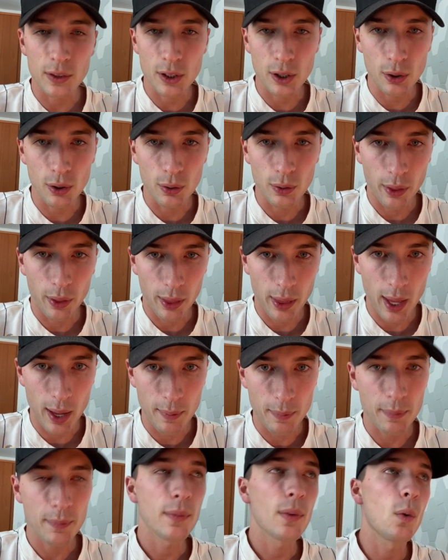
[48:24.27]
and give it to who?
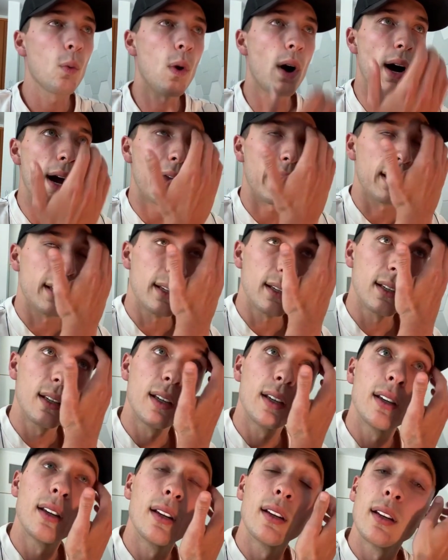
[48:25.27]
Them. Why?
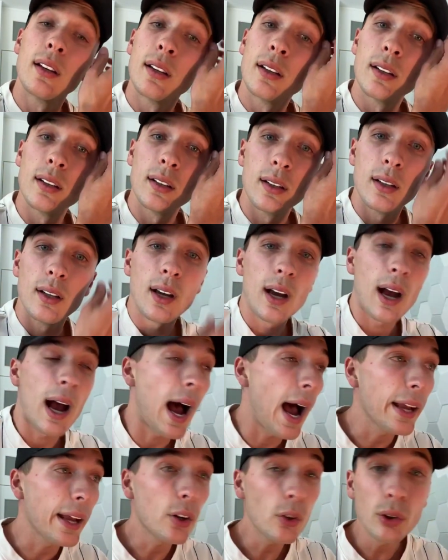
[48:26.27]

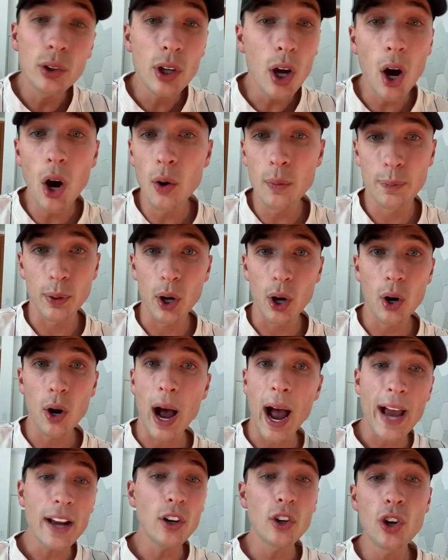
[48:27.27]
I don't know,
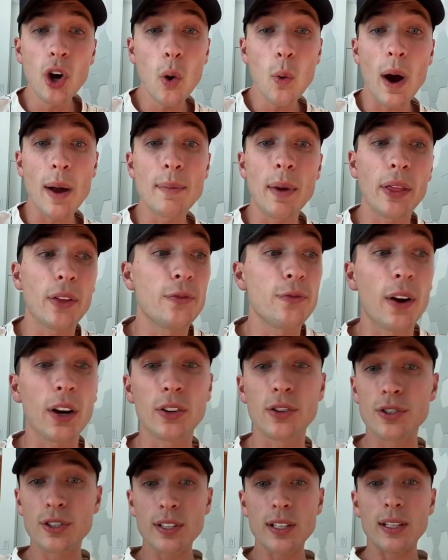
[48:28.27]
bro. I don't know why
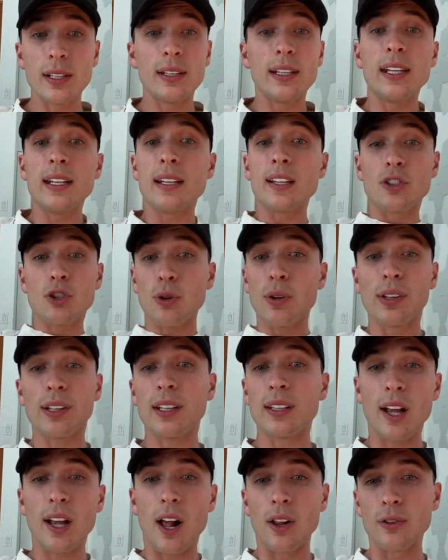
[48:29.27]
motherfuckers need $1
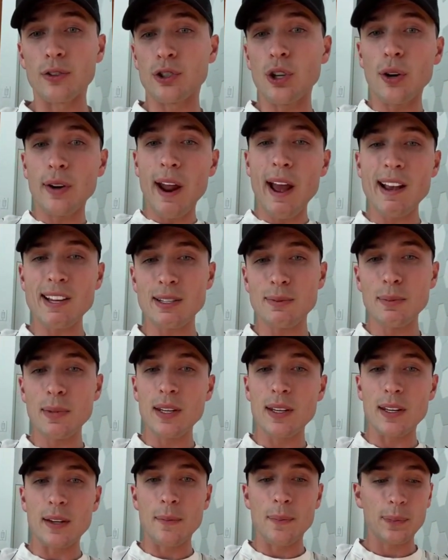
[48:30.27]
trillion. Don't
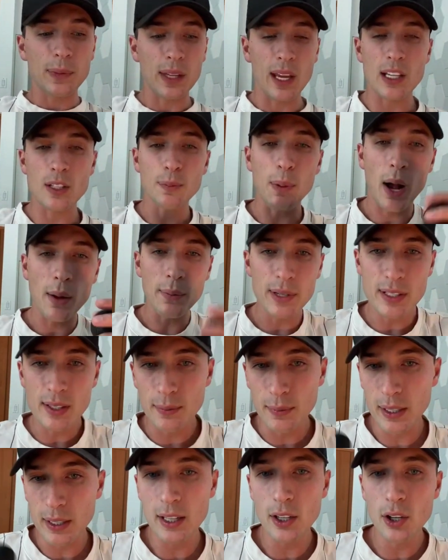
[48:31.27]
ask me. It's
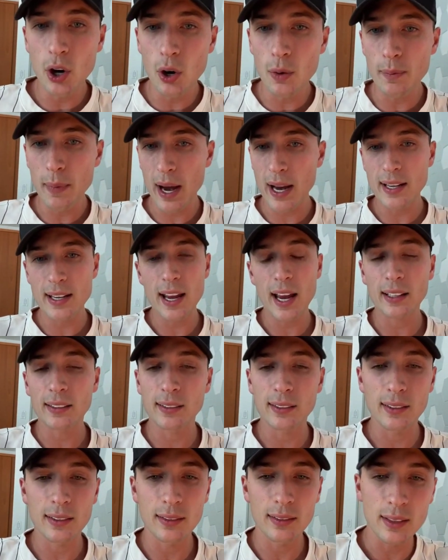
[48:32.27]
probably some
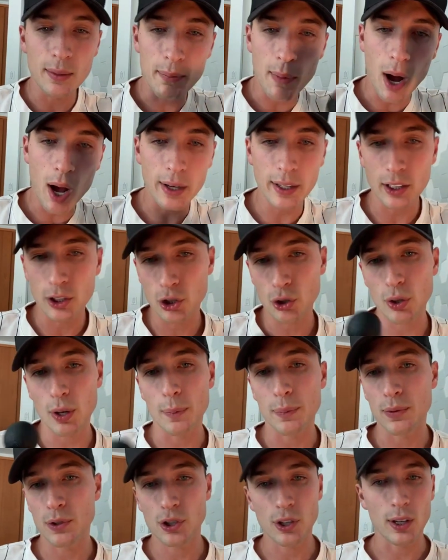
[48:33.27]
egomaniac, demonic
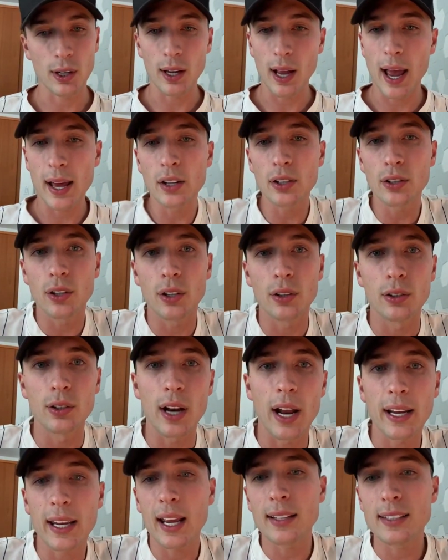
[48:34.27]
trip shit. I don't
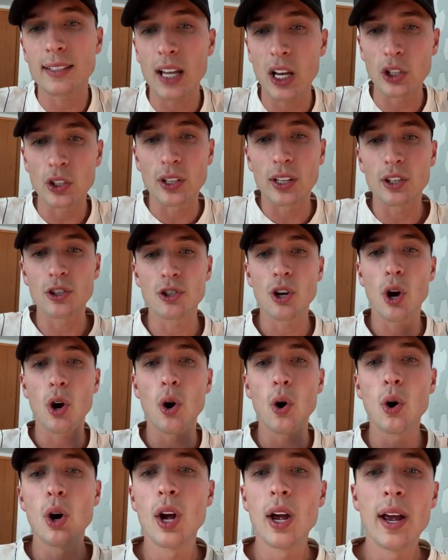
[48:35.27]
know, dude. I can't tell you. There's
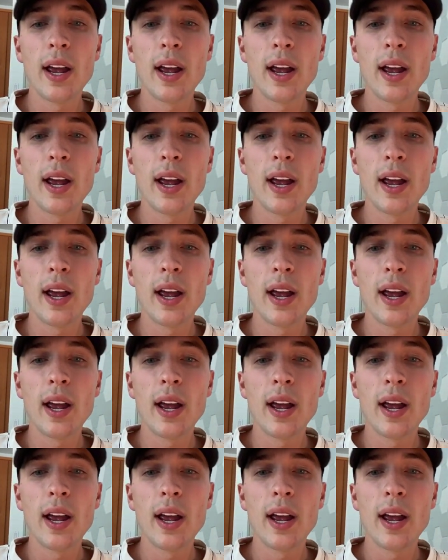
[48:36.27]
